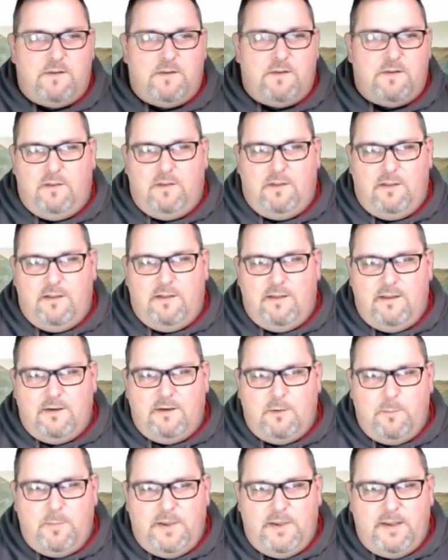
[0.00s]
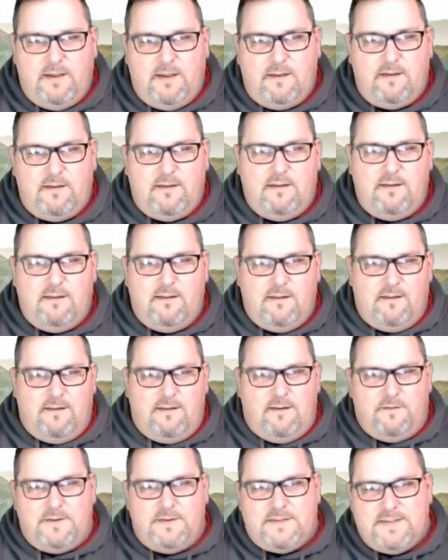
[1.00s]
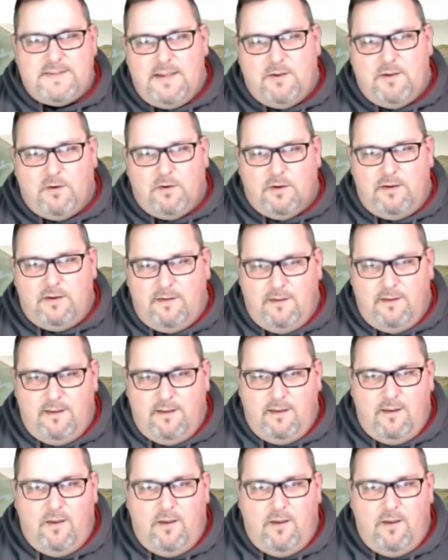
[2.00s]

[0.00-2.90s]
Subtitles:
a little bit of a secret.